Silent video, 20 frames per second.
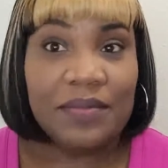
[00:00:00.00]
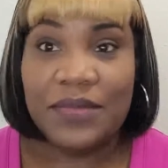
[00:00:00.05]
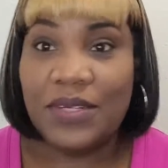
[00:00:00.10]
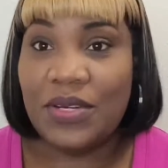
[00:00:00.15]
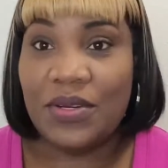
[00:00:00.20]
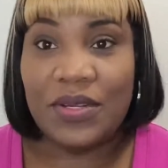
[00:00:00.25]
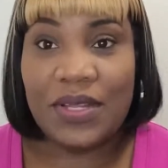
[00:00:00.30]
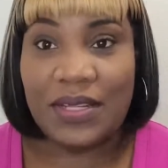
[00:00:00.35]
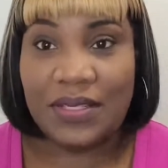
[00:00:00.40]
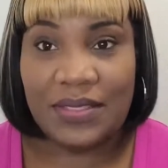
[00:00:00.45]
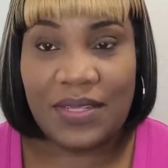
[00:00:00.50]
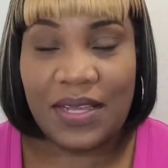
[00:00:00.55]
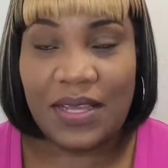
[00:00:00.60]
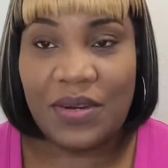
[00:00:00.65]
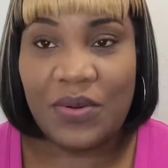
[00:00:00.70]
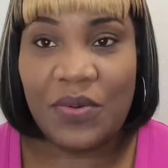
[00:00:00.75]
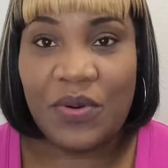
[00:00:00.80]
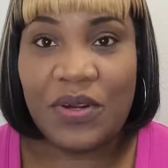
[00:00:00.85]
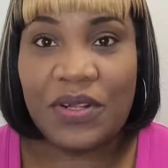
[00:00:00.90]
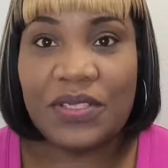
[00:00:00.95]
No, that's not
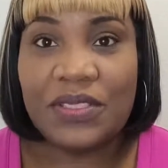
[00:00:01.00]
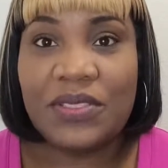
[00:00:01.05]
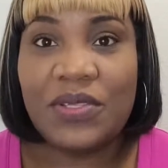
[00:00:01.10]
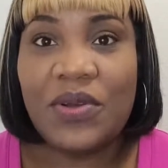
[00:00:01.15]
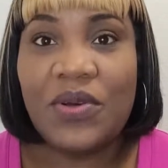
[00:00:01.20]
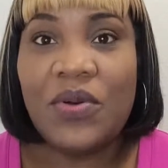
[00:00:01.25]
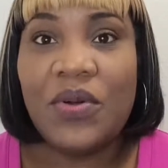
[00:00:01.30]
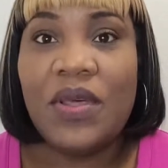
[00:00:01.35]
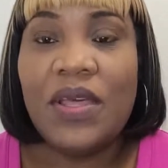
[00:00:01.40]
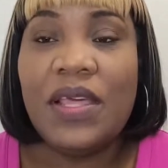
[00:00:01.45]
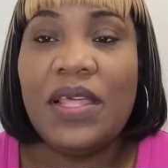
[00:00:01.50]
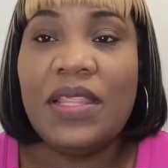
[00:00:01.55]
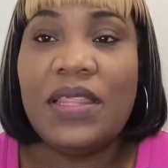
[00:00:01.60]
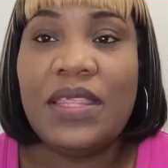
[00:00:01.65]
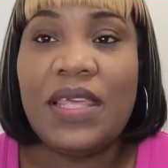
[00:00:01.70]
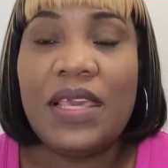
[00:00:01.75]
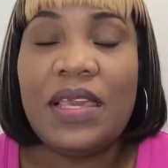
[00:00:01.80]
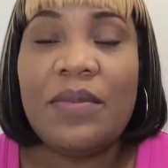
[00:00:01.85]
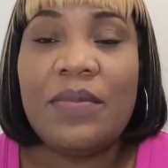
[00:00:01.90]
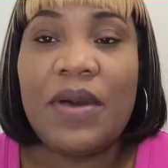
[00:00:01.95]
going to work. So
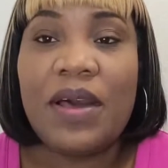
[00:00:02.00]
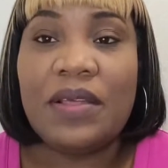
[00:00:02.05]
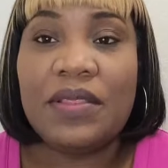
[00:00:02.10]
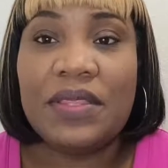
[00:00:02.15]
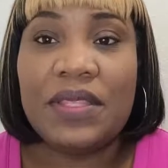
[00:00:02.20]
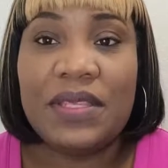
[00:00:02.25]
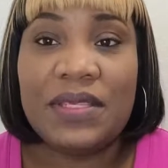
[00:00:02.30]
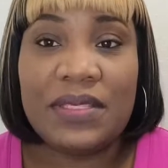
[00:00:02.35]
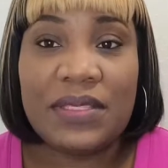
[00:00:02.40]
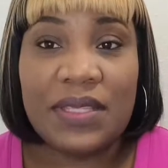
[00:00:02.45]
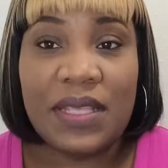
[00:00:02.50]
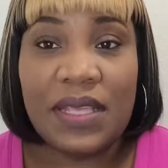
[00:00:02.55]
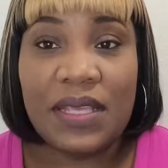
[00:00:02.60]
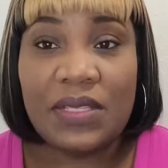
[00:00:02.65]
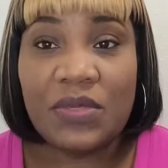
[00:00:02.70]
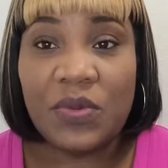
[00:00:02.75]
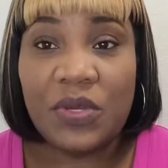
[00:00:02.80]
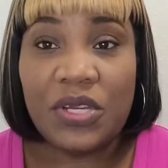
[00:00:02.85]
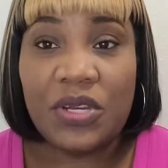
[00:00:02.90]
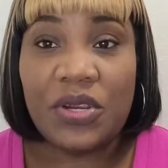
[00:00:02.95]
think about these
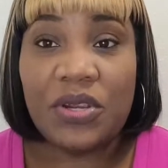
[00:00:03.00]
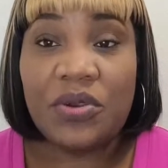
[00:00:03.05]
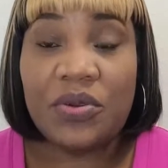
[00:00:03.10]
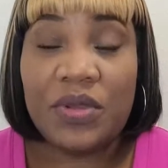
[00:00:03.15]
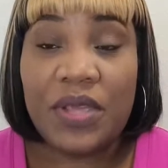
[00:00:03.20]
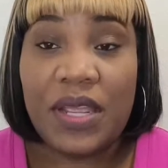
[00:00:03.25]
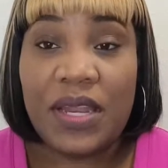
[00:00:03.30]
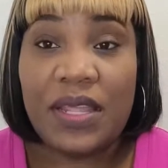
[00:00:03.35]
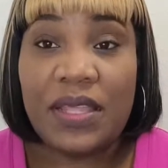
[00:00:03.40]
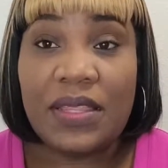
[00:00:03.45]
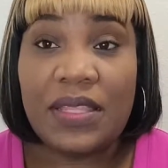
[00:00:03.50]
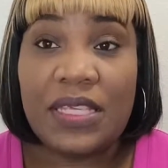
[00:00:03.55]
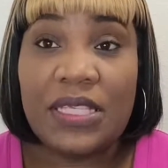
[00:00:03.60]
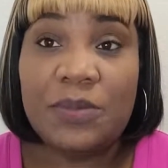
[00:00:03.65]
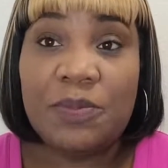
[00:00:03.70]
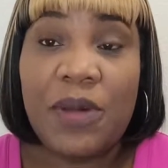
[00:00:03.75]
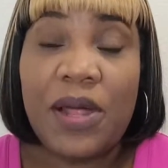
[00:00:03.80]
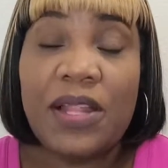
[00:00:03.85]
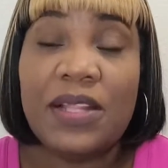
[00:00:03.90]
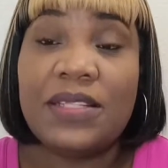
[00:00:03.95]
things when you're creating
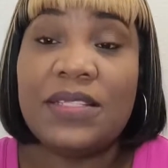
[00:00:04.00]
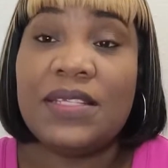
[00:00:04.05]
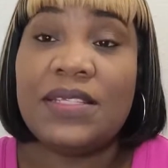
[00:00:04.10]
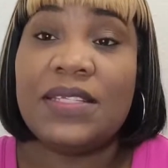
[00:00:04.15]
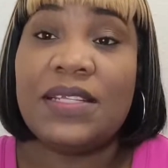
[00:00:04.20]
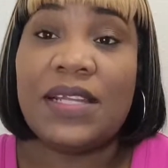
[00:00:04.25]
these policies.